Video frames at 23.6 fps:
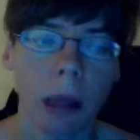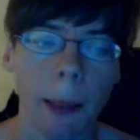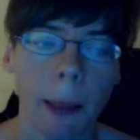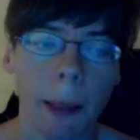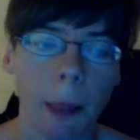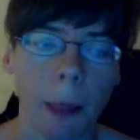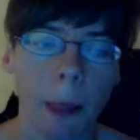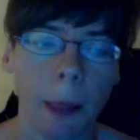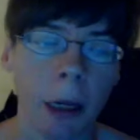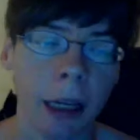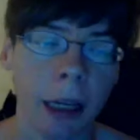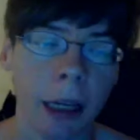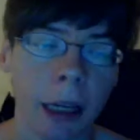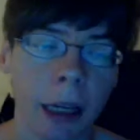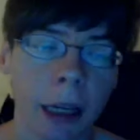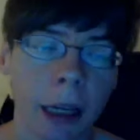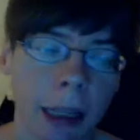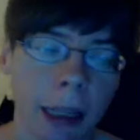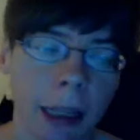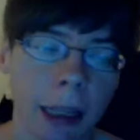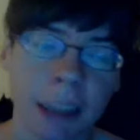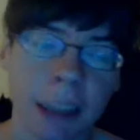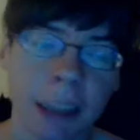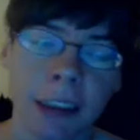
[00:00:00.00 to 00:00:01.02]
you can get
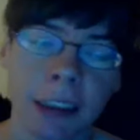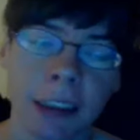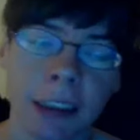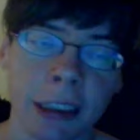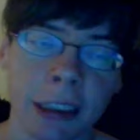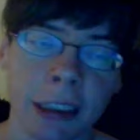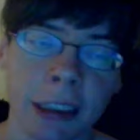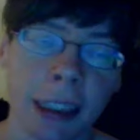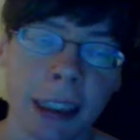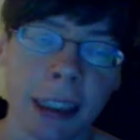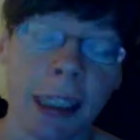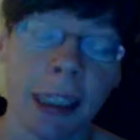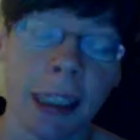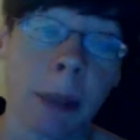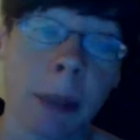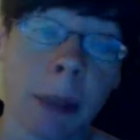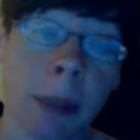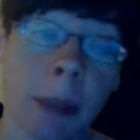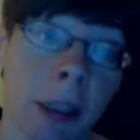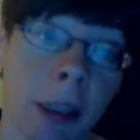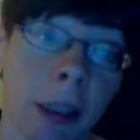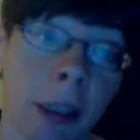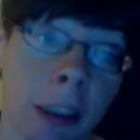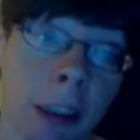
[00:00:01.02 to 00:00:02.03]
things to sync up
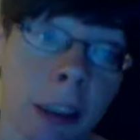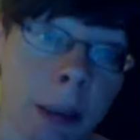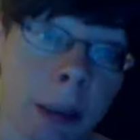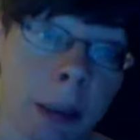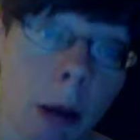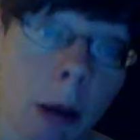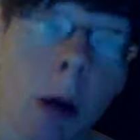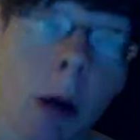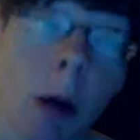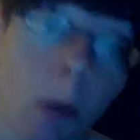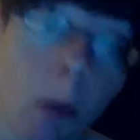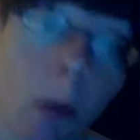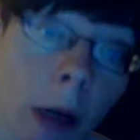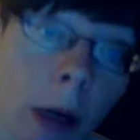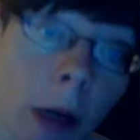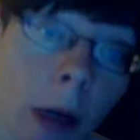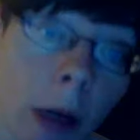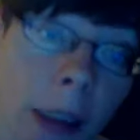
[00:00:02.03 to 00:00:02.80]
on the small one,